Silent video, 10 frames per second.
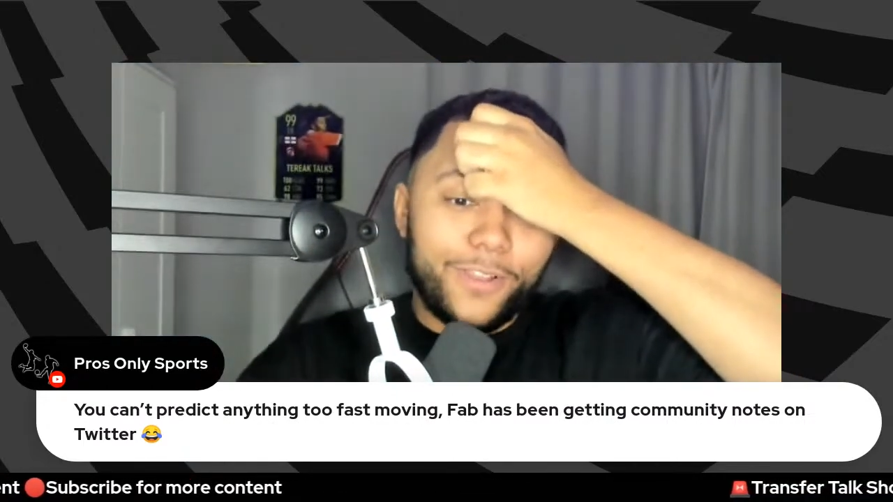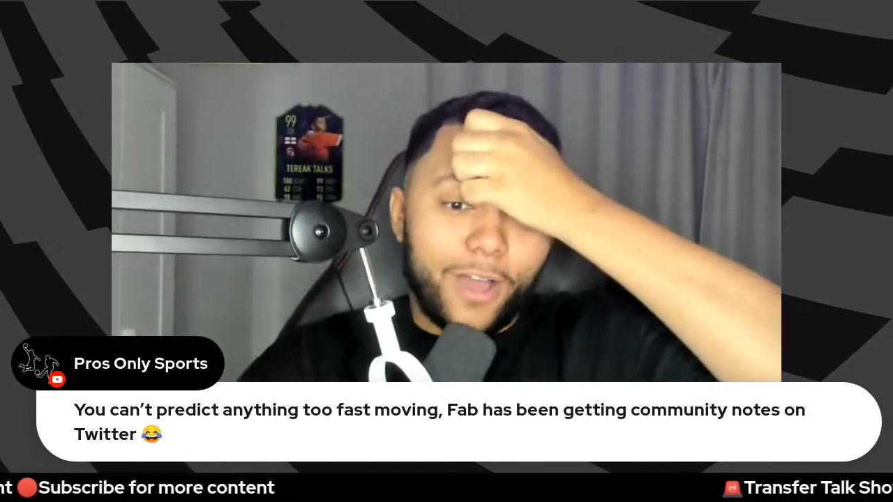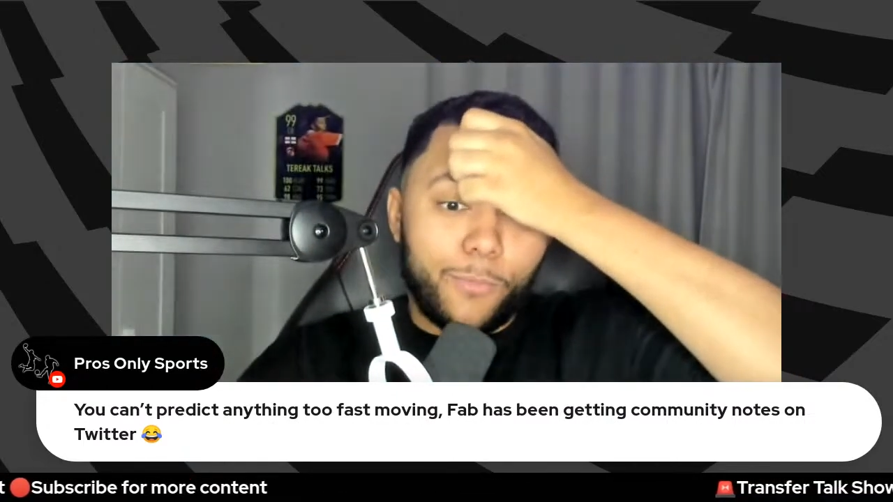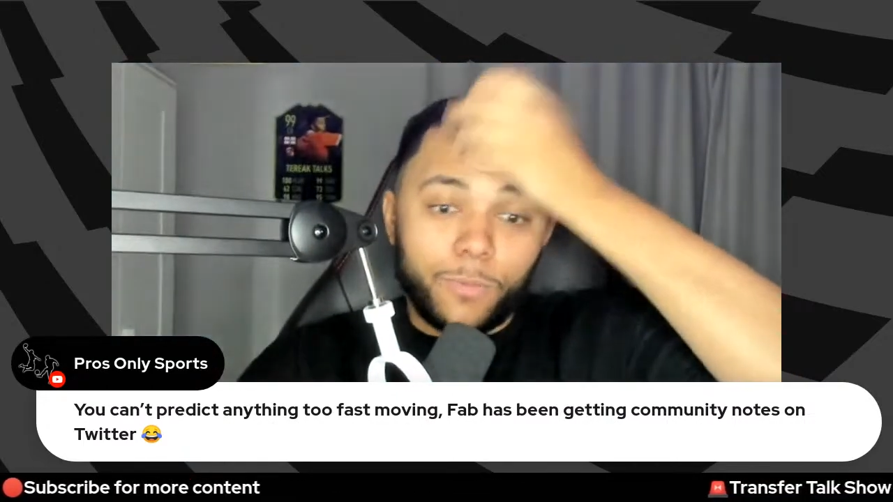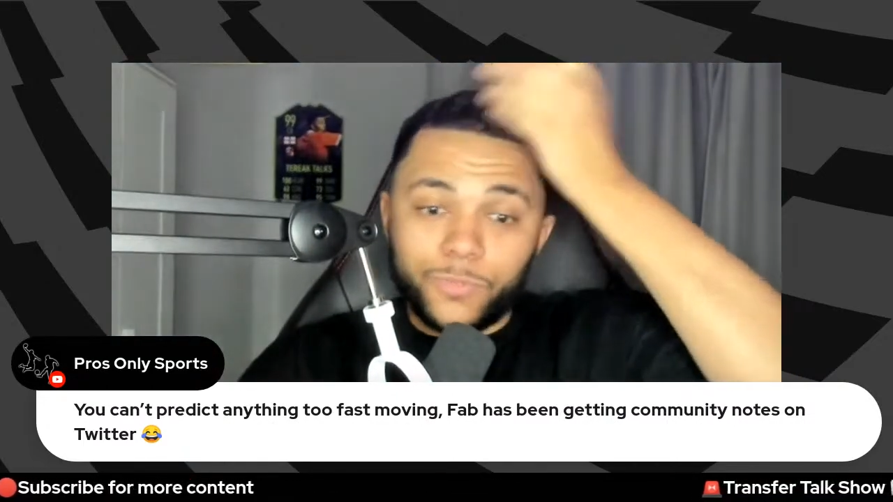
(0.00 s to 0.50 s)

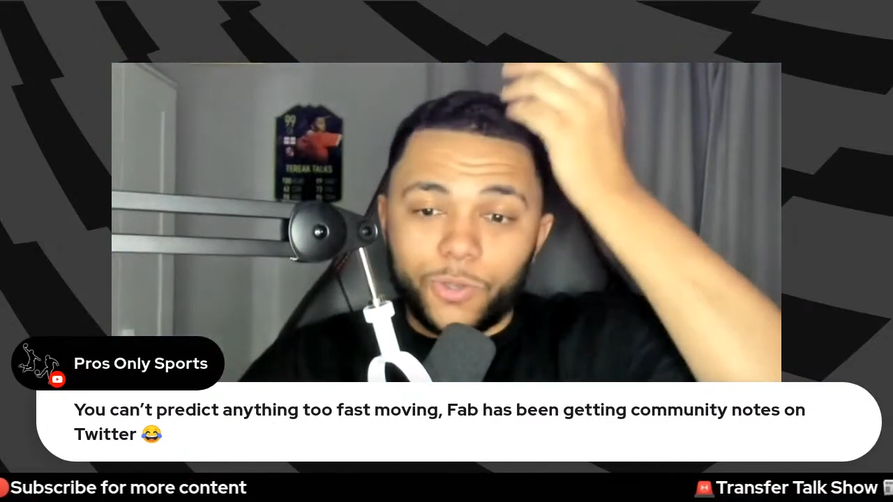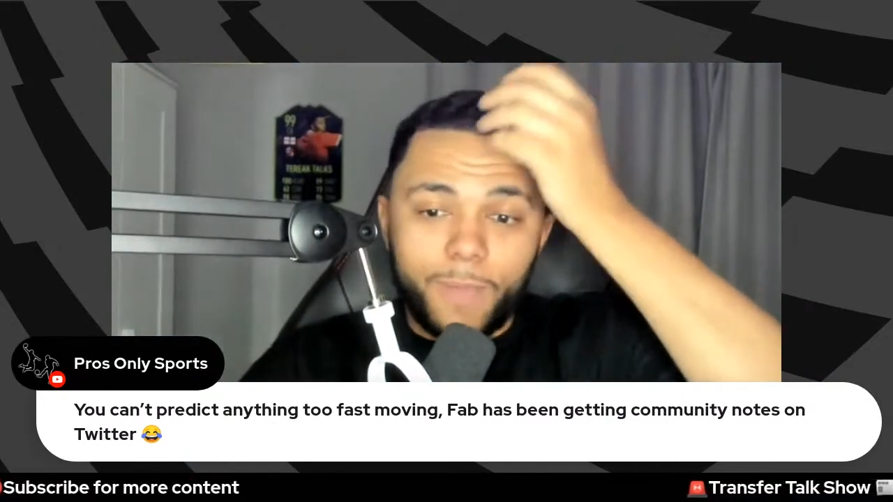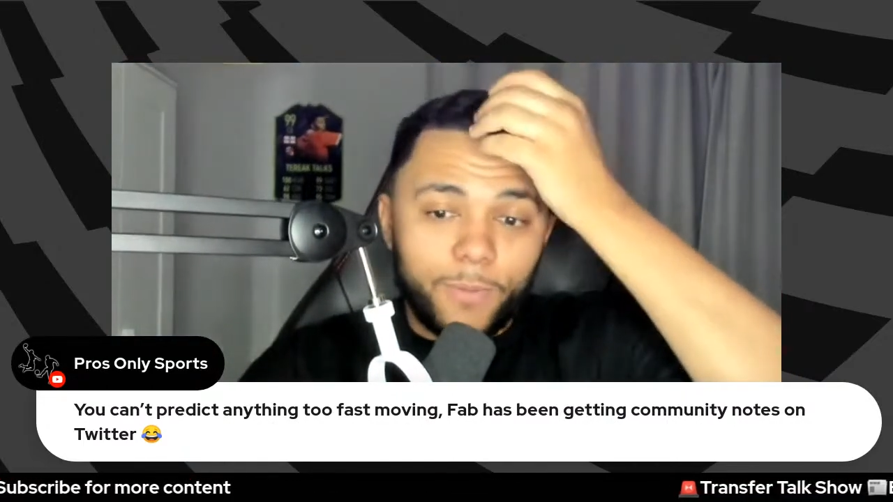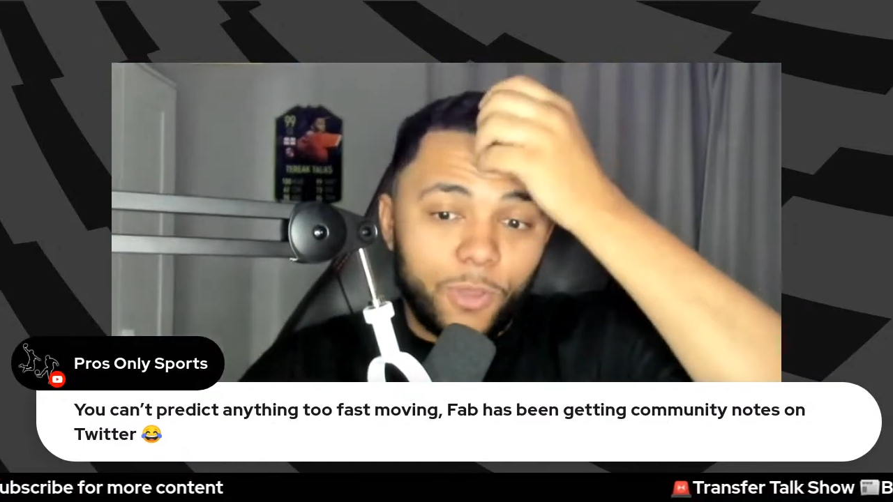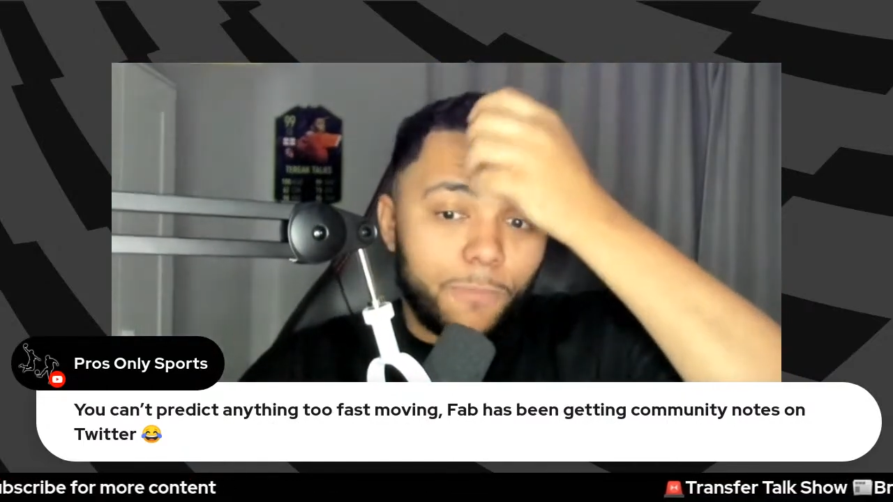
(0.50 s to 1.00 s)
what I'm talking about
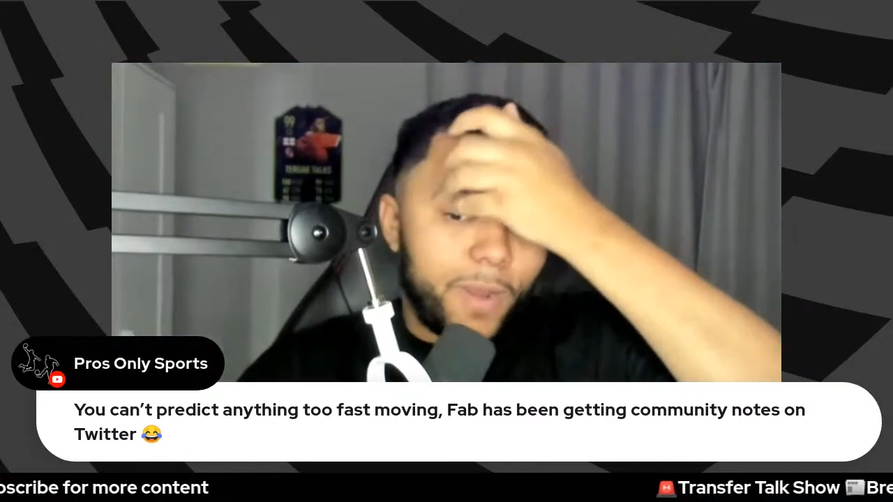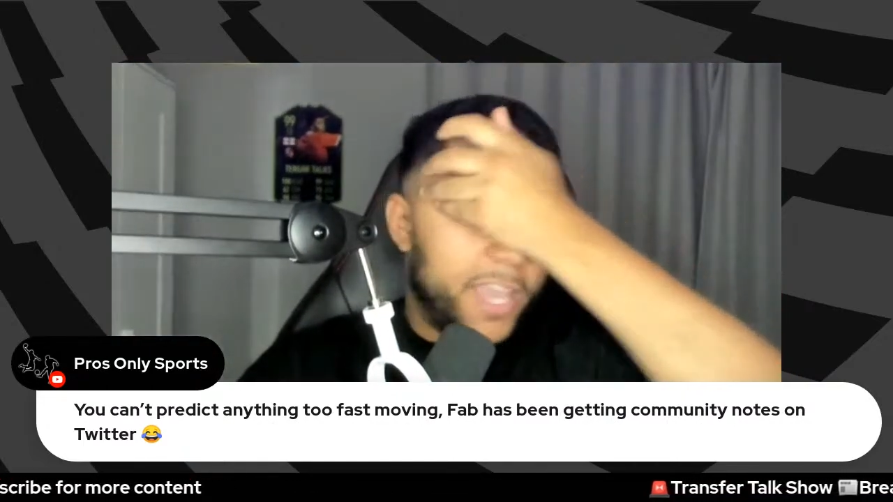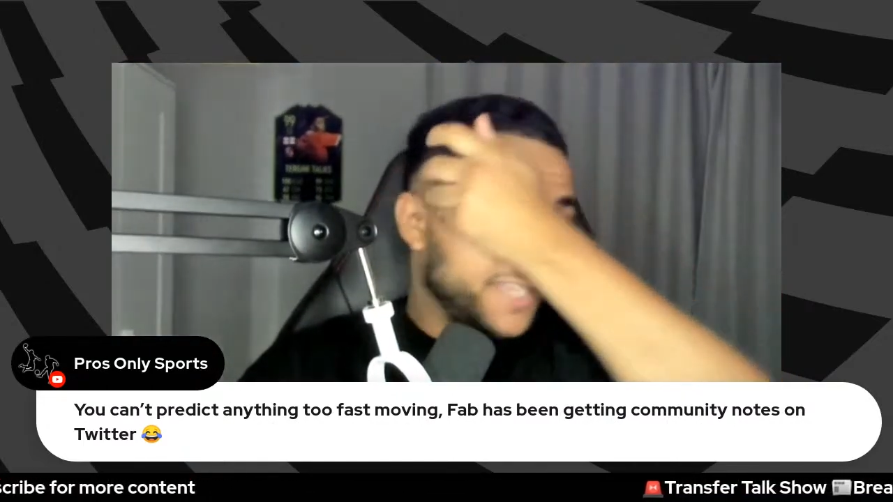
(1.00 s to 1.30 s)
with young players,